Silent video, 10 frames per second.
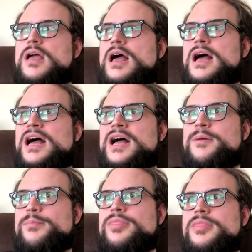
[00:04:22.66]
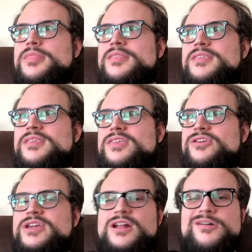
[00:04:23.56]
Um, you
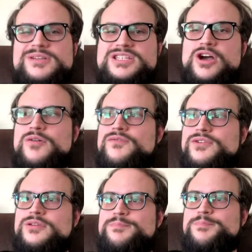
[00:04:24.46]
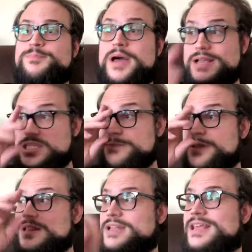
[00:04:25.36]
can always hope for the
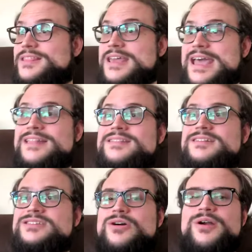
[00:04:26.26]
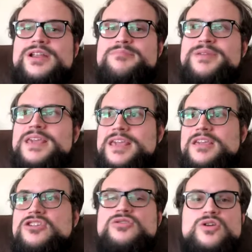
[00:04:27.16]
possibility that there's going to be
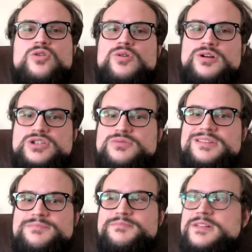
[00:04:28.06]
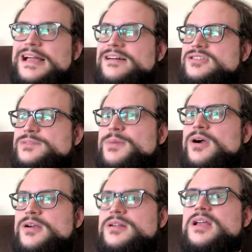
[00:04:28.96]
unicorns when the clouds
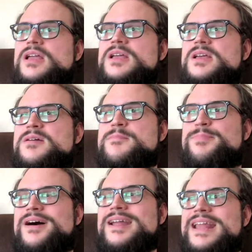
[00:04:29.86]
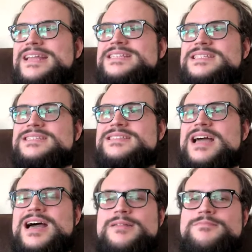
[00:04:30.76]
part, but it's
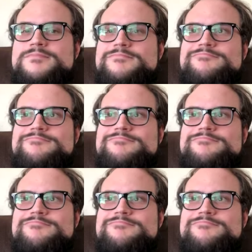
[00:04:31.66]
not